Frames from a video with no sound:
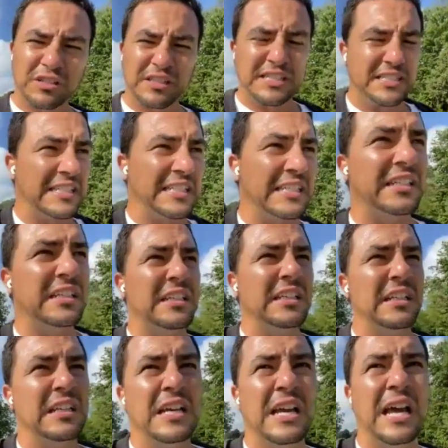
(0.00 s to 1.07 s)
so you could really
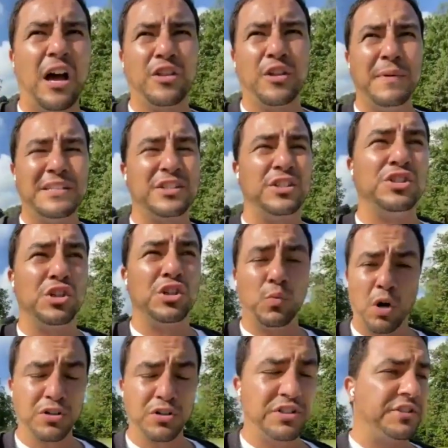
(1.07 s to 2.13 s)
see how the
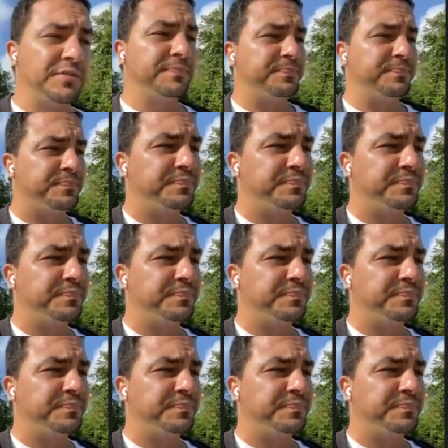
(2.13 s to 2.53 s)
messenger works.